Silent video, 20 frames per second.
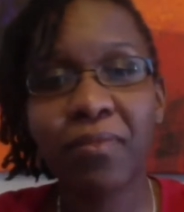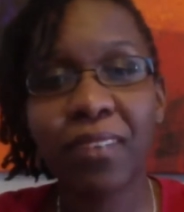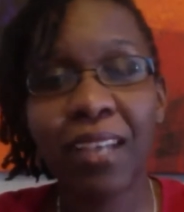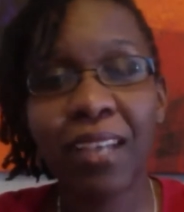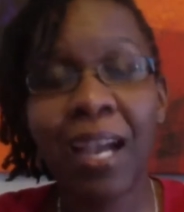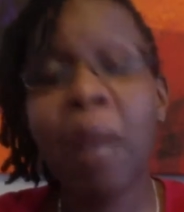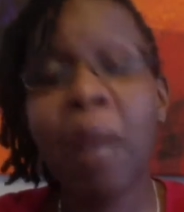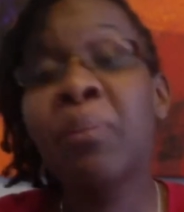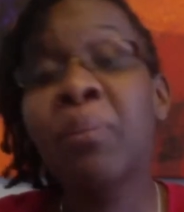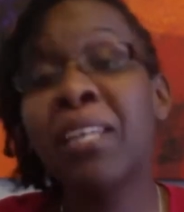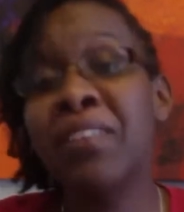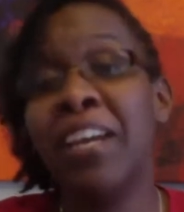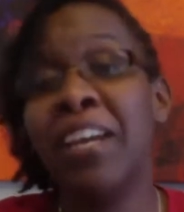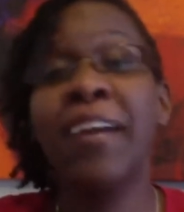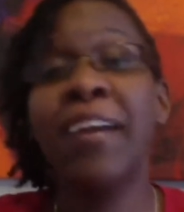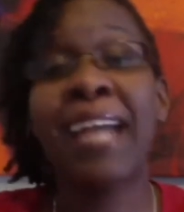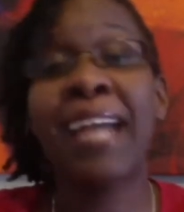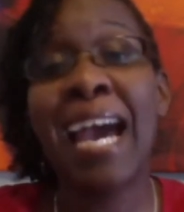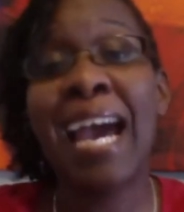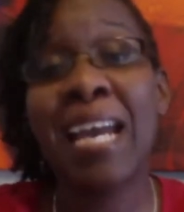I believe
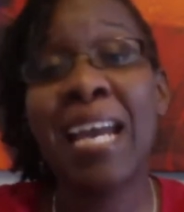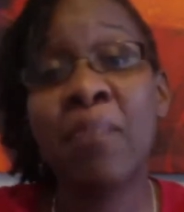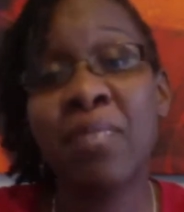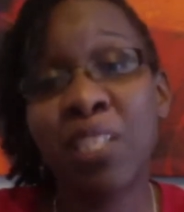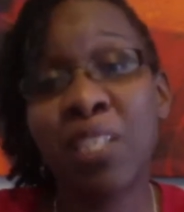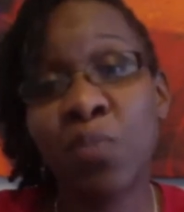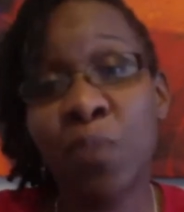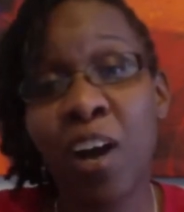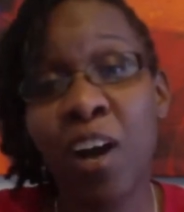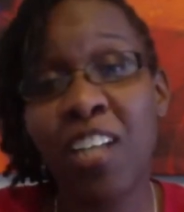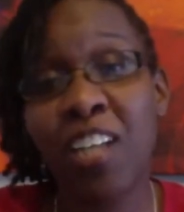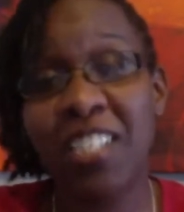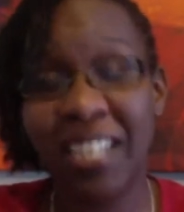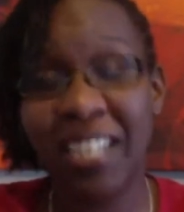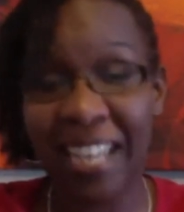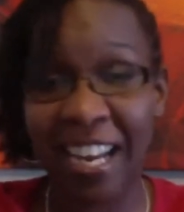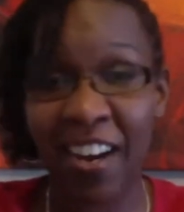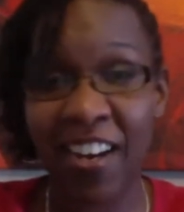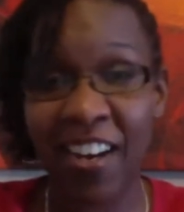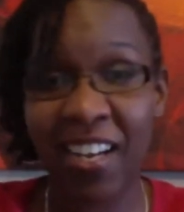Erica Adams is
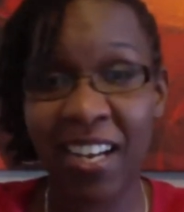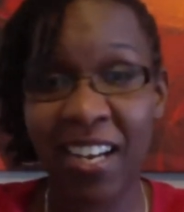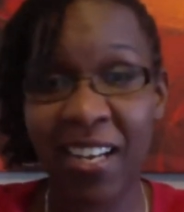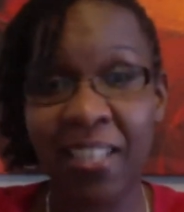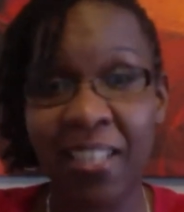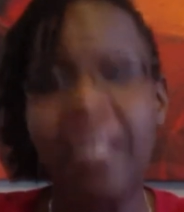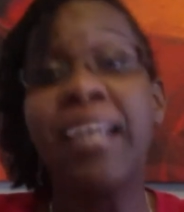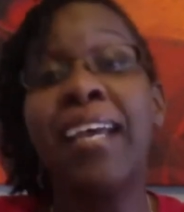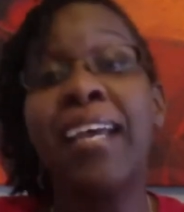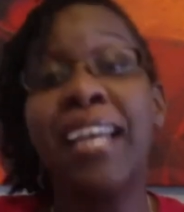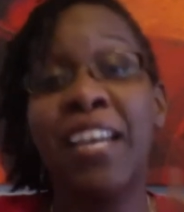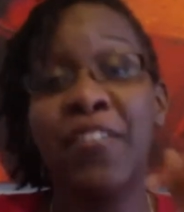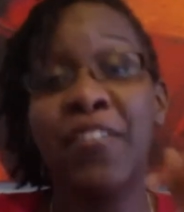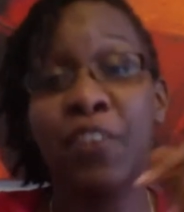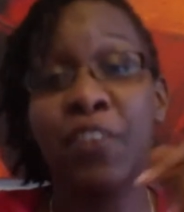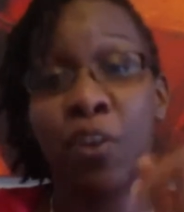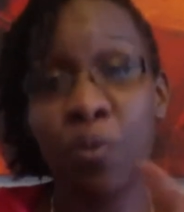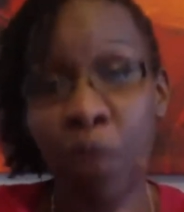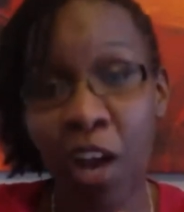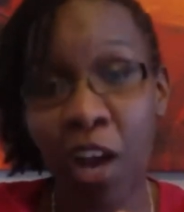watching. Erica, if
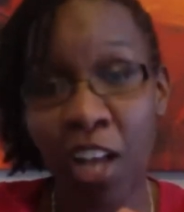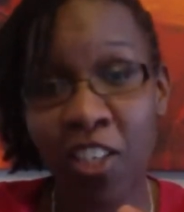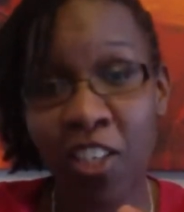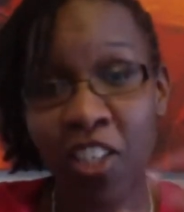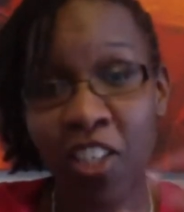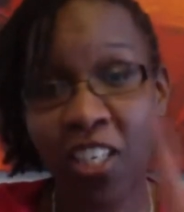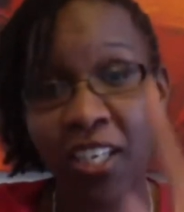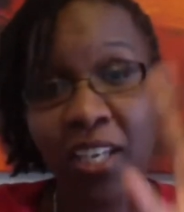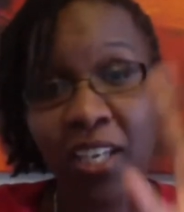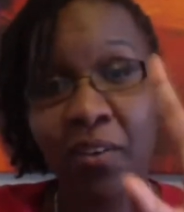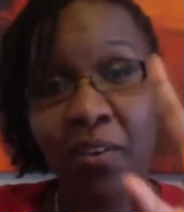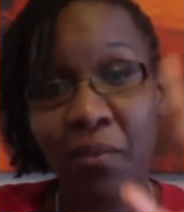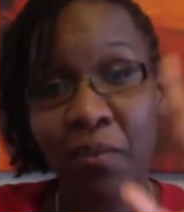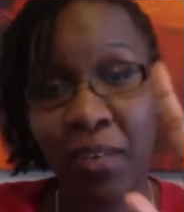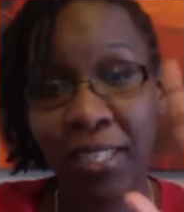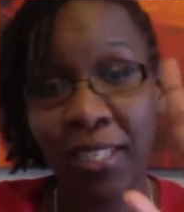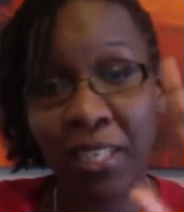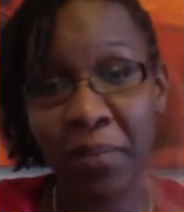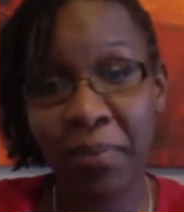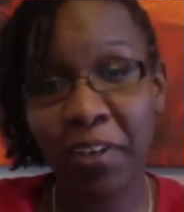you're watching,
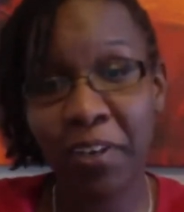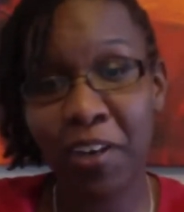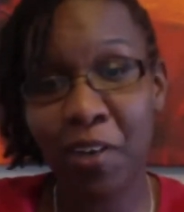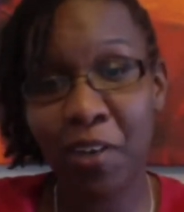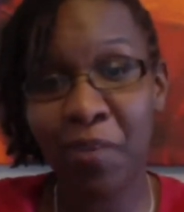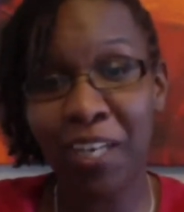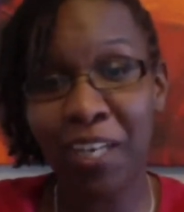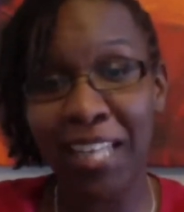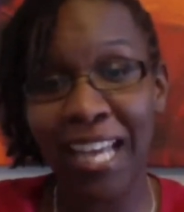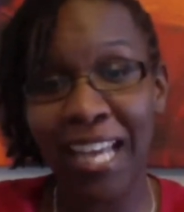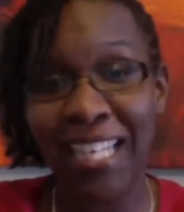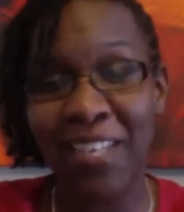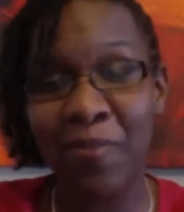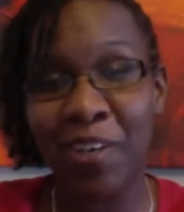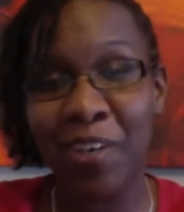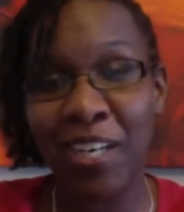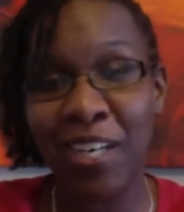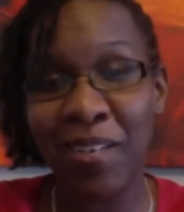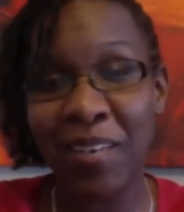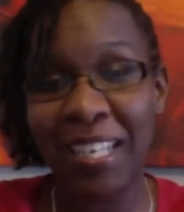what's up, girl? We're glad that
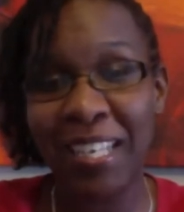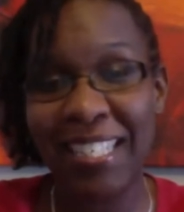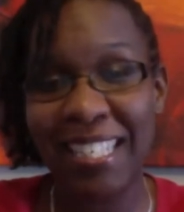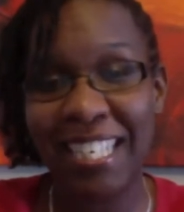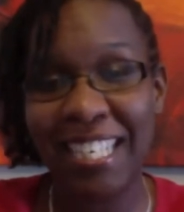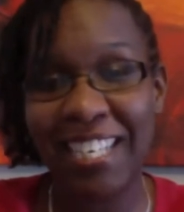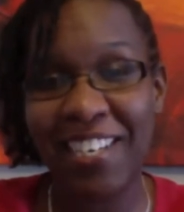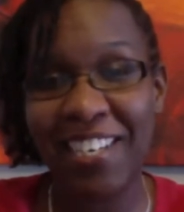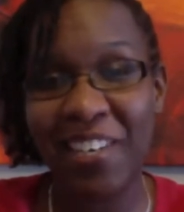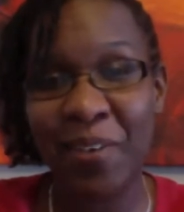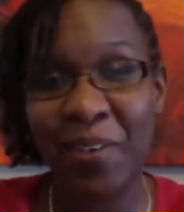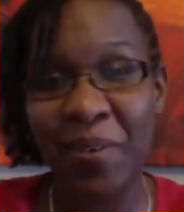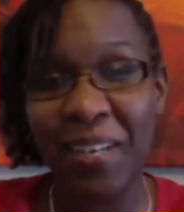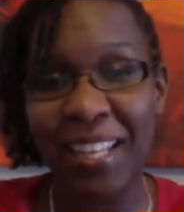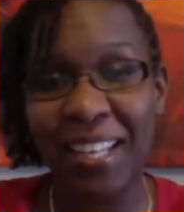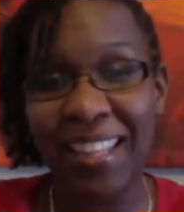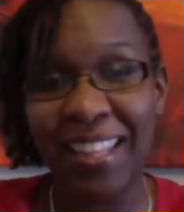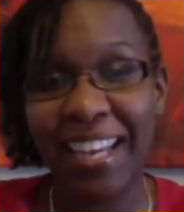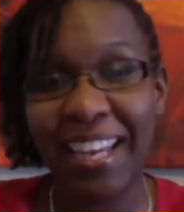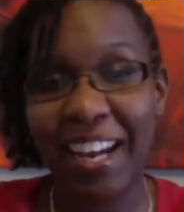we're going to see you
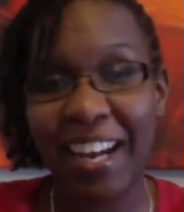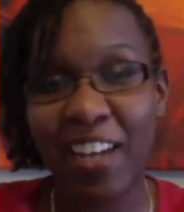there.